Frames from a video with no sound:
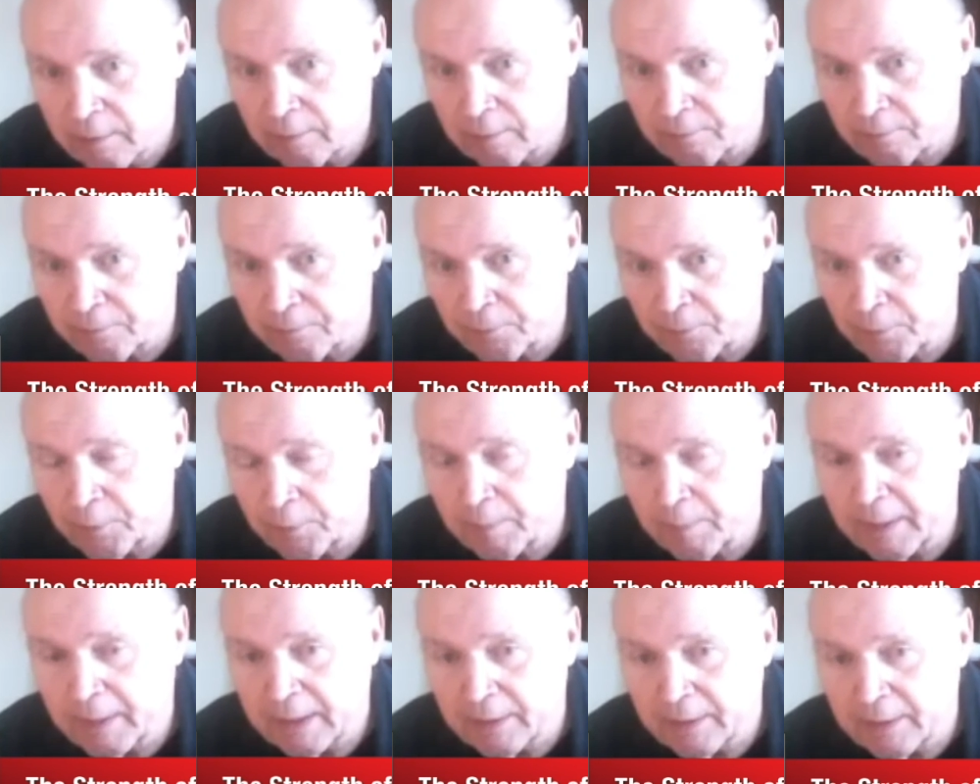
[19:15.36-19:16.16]
for the
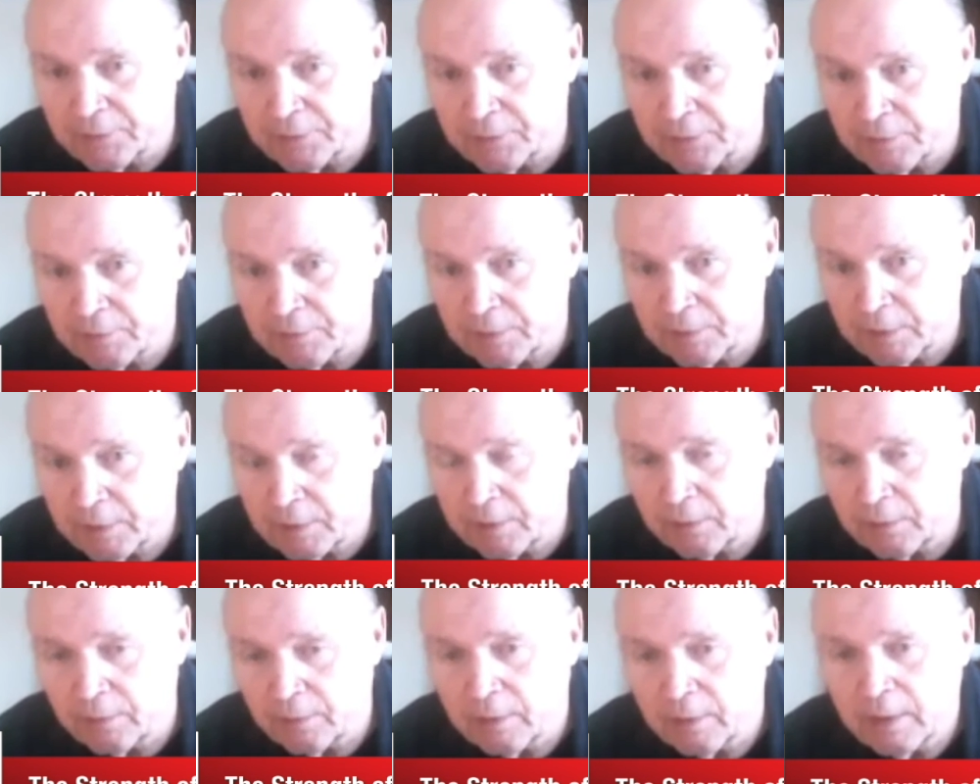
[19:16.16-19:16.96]
balance of the
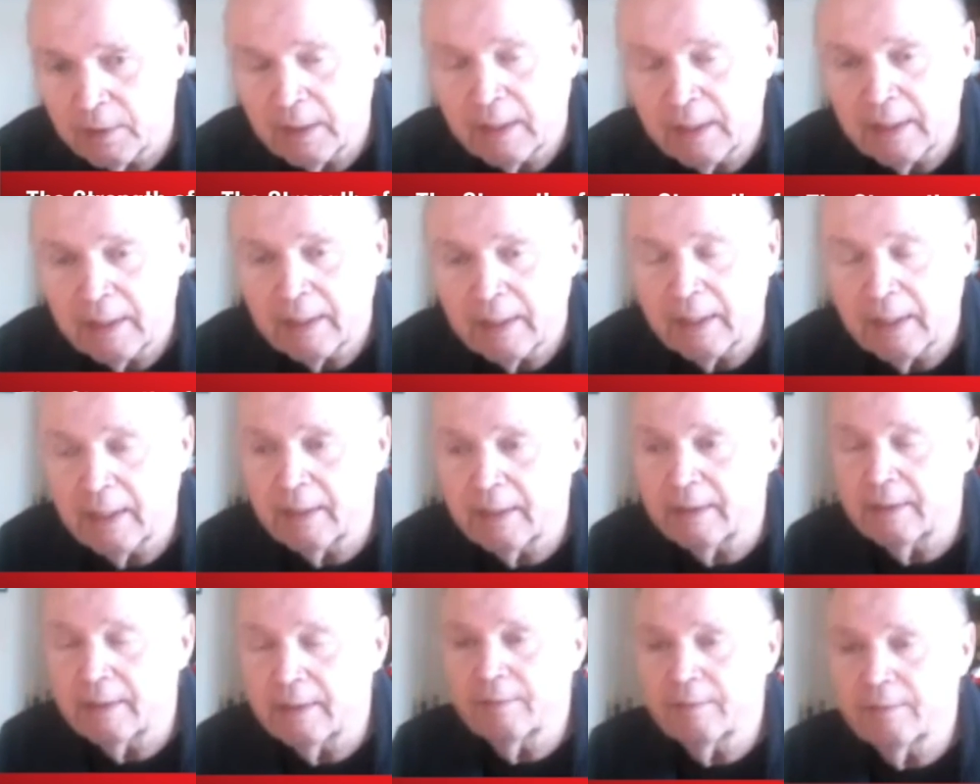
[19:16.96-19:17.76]
year.
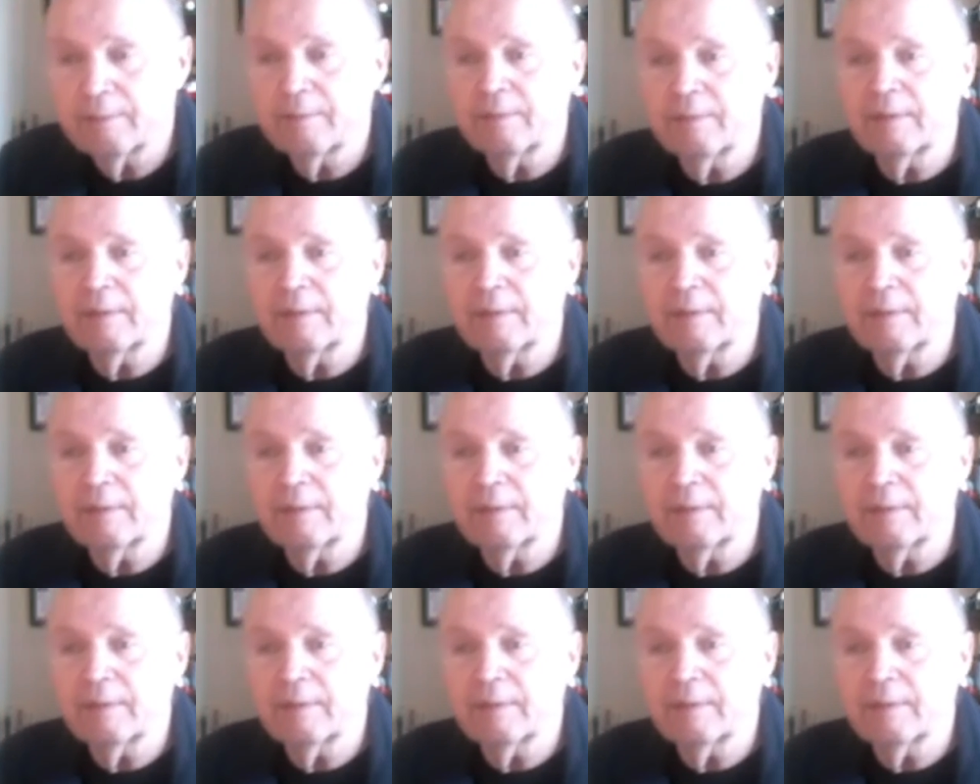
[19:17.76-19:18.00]
And